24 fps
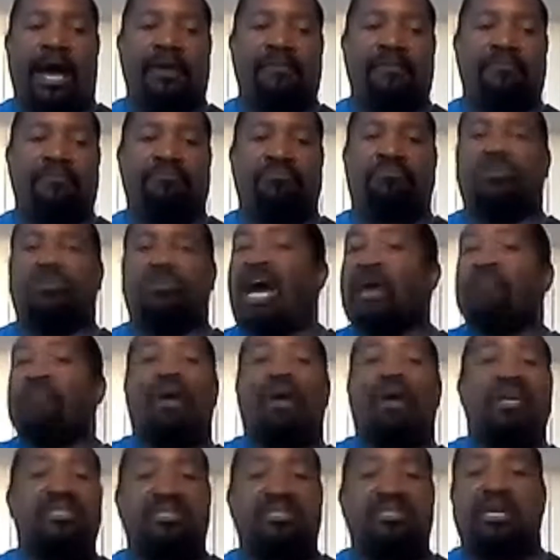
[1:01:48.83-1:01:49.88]
I
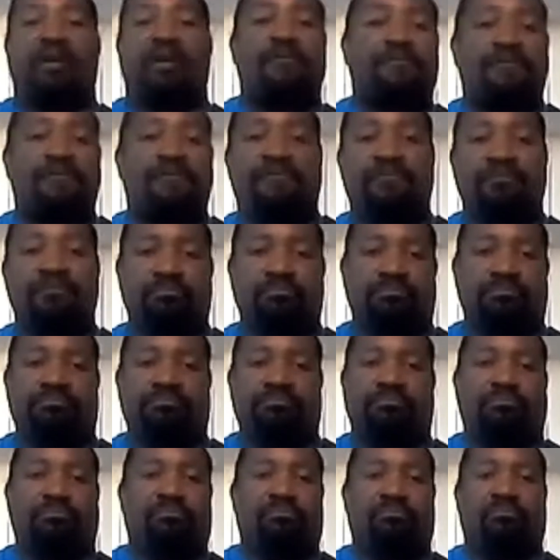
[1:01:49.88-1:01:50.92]
taught myself
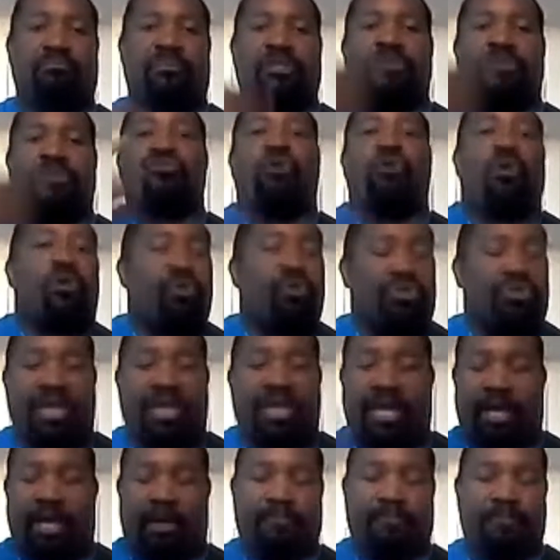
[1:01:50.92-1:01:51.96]
this whole
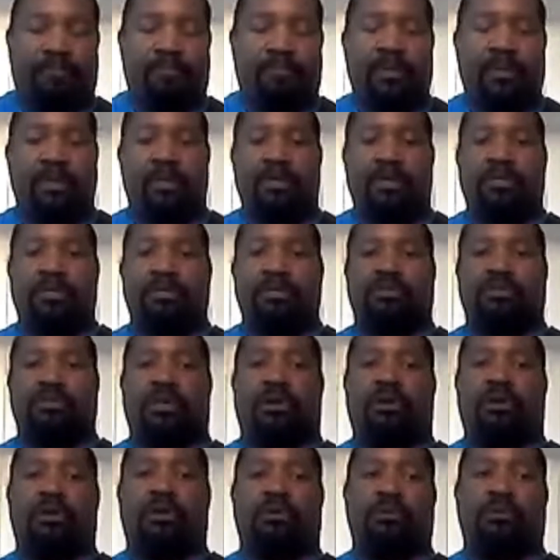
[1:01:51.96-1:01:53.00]
thing.
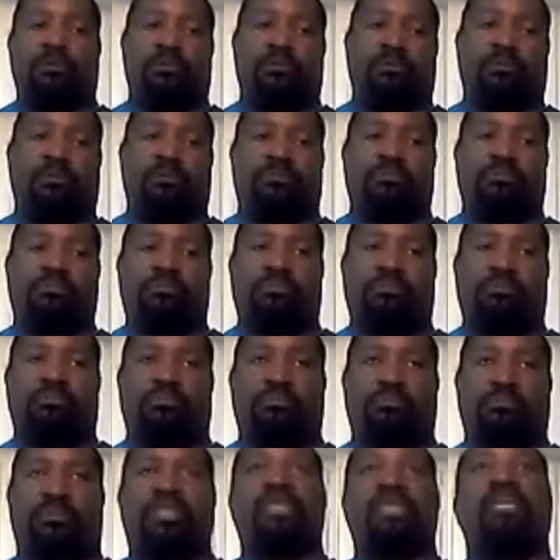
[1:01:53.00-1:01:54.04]
So
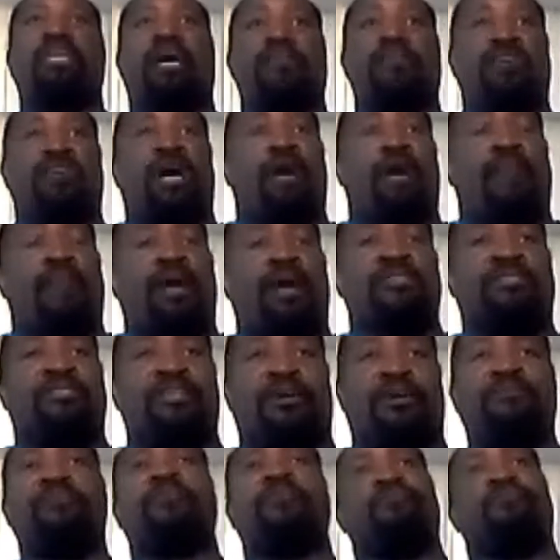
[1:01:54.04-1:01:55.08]
then I taught
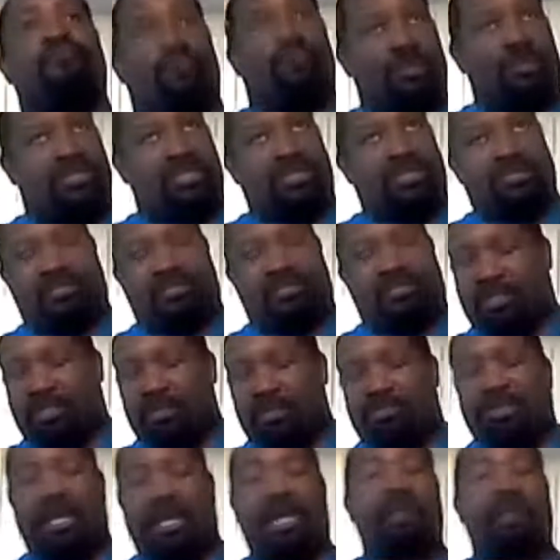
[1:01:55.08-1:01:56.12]
myself, which is
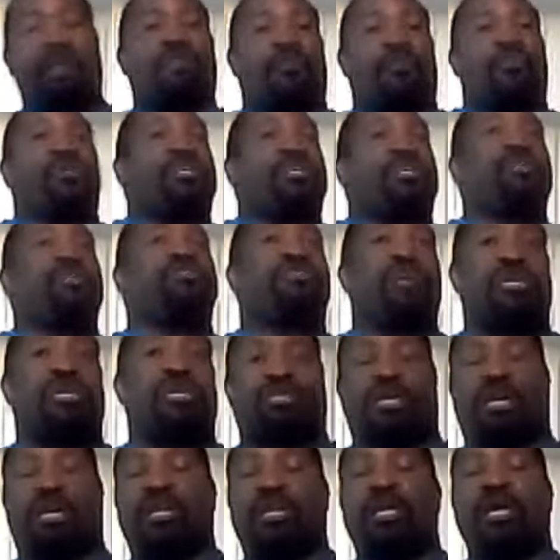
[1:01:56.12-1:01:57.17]
something else that we didn't
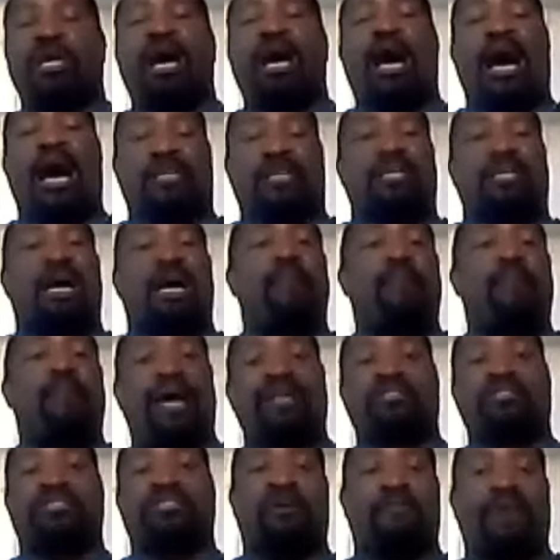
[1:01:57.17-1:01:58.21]
touch on. I
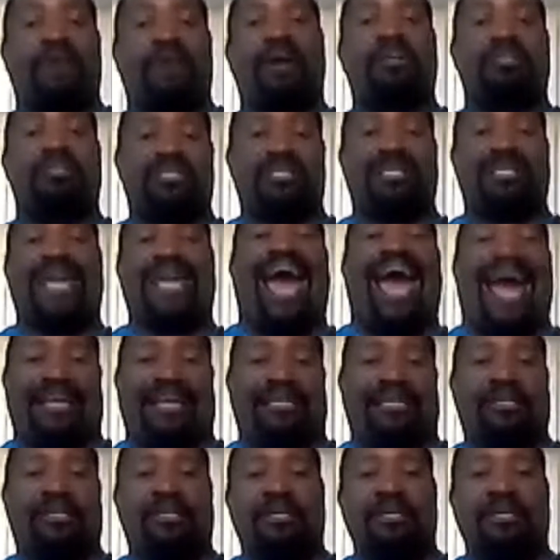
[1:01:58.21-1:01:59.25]
taught myself how to
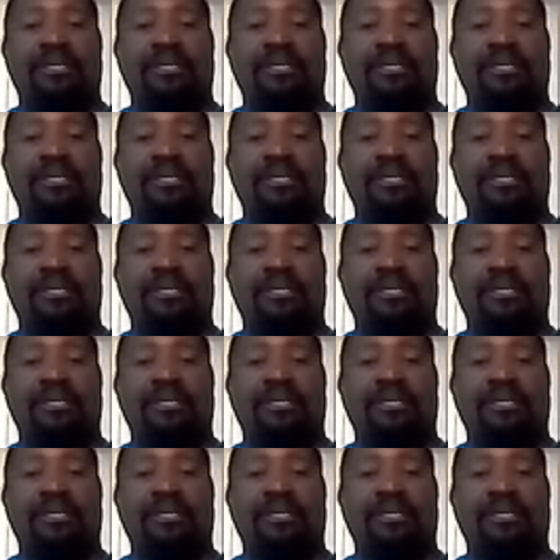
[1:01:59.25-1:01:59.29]
scat.